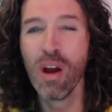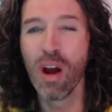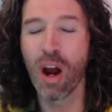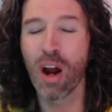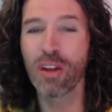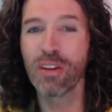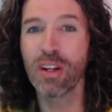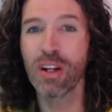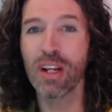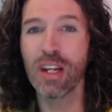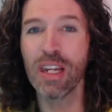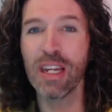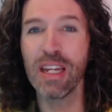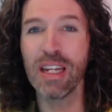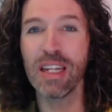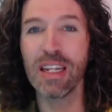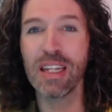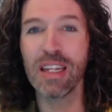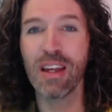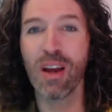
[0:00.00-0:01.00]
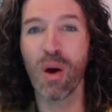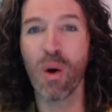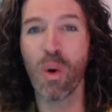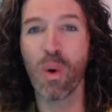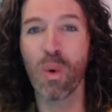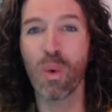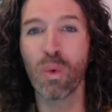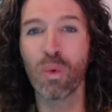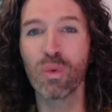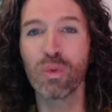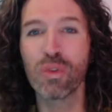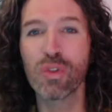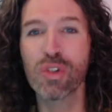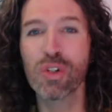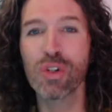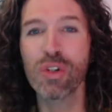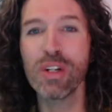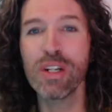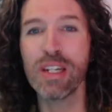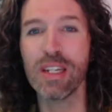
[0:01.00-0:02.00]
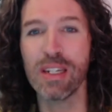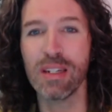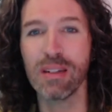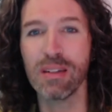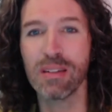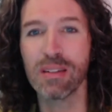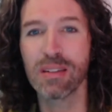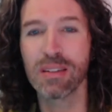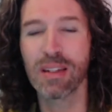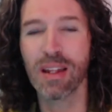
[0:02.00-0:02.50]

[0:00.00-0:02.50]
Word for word: Are there any old trees